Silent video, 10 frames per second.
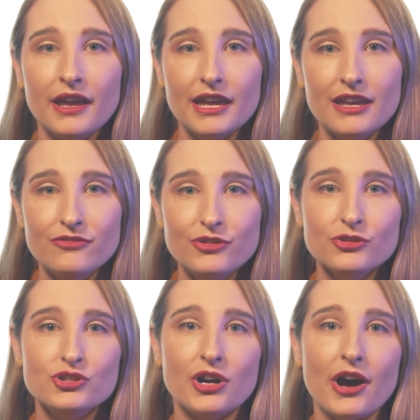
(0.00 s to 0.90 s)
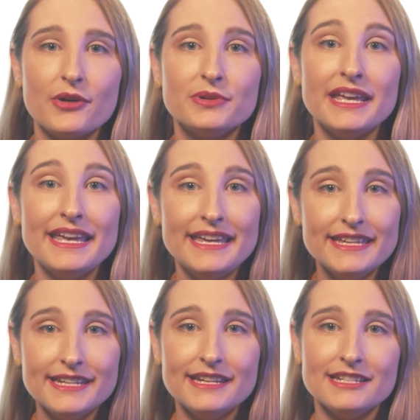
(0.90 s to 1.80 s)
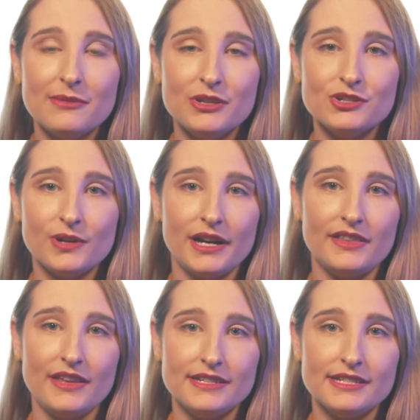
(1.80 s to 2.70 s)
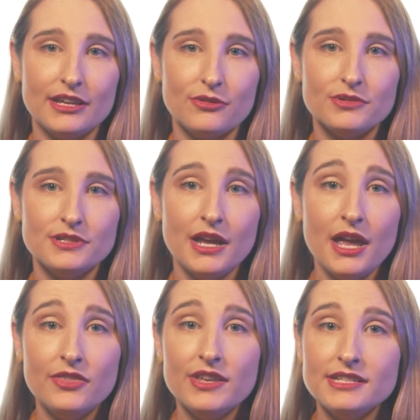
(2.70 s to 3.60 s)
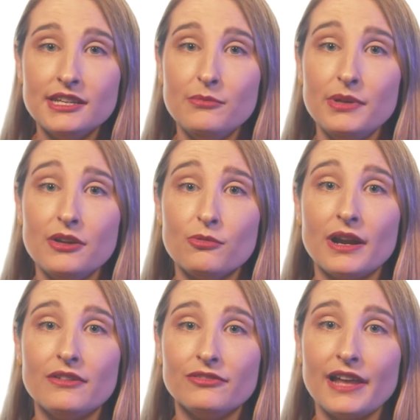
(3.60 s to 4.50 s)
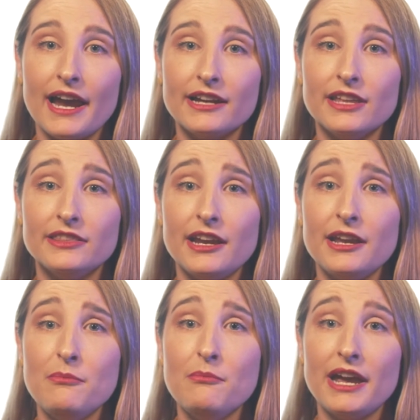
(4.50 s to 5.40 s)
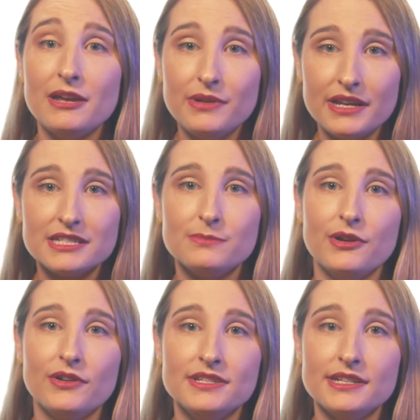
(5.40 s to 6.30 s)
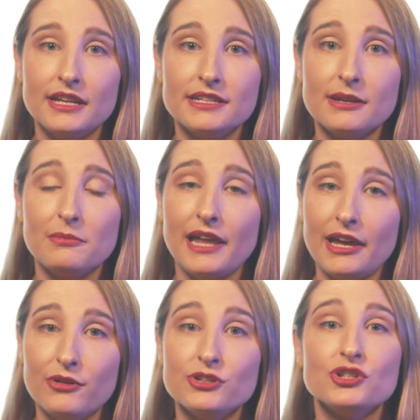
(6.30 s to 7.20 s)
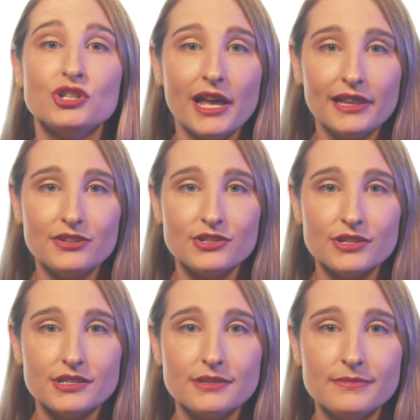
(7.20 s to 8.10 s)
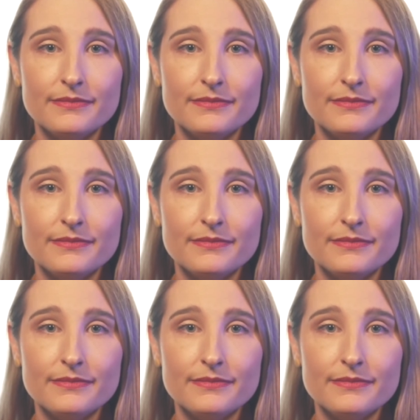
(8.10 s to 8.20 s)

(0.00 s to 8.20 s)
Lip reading: If your child isn't demonstrating these skills, this can be a red flag that they may be experiencing some language challenges.